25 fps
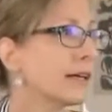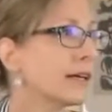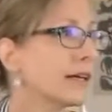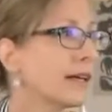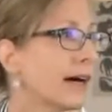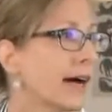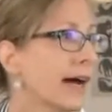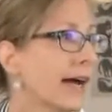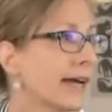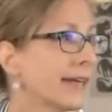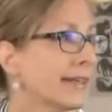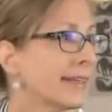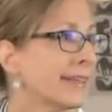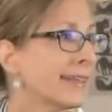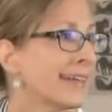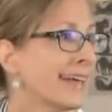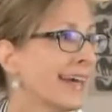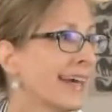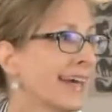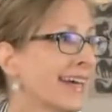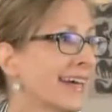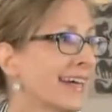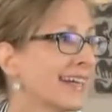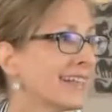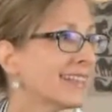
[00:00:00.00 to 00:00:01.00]
Hi,
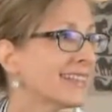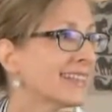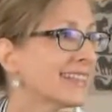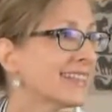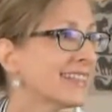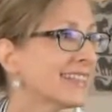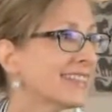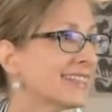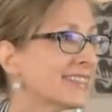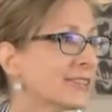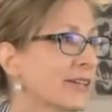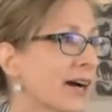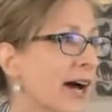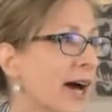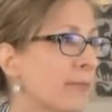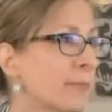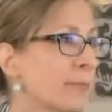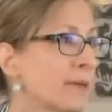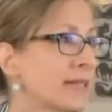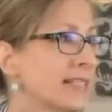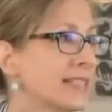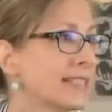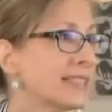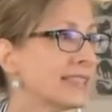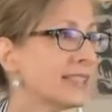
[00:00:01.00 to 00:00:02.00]
Annette. So happy
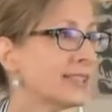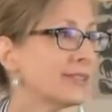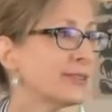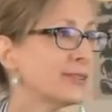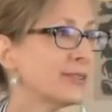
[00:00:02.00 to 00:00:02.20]
to see you